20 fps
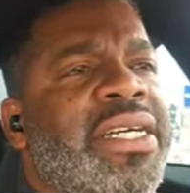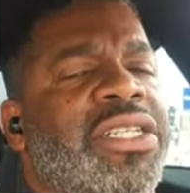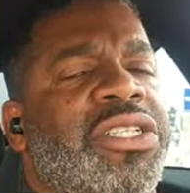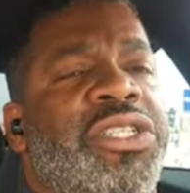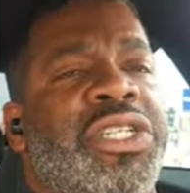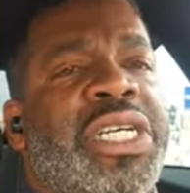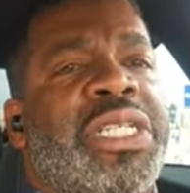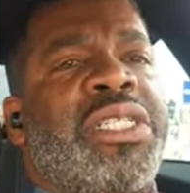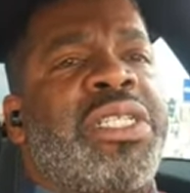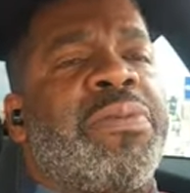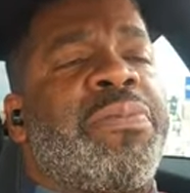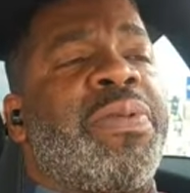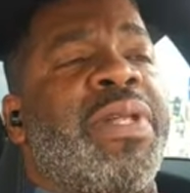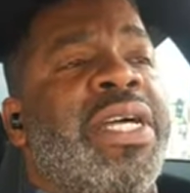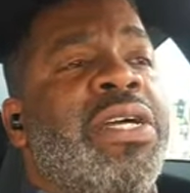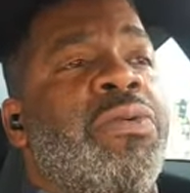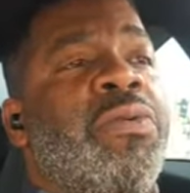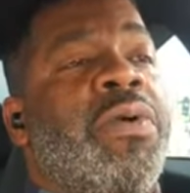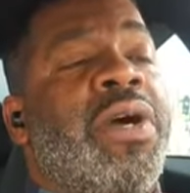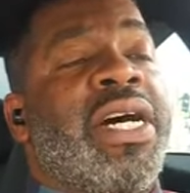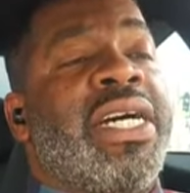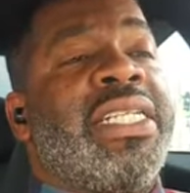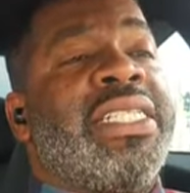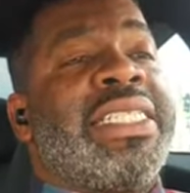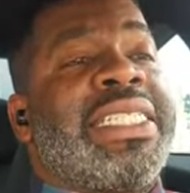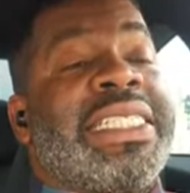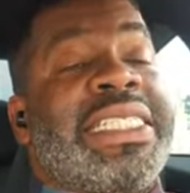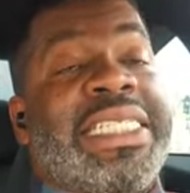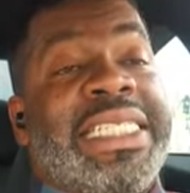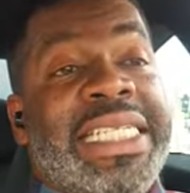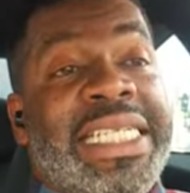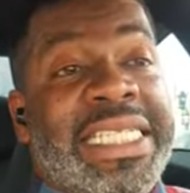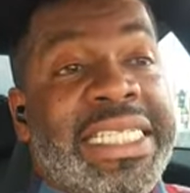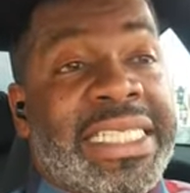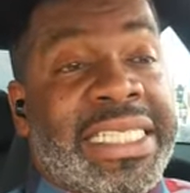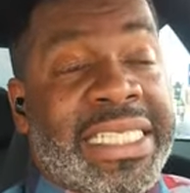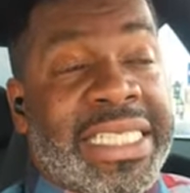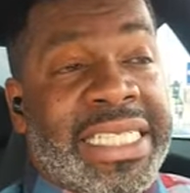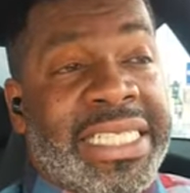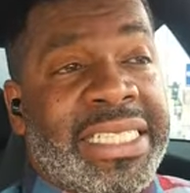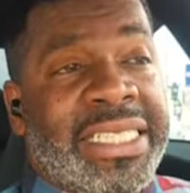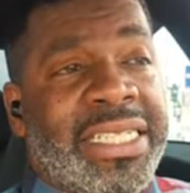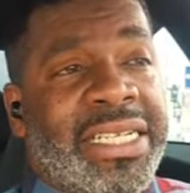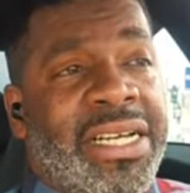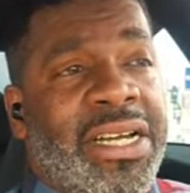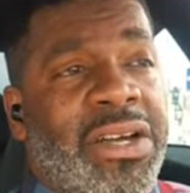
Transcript: just to play one season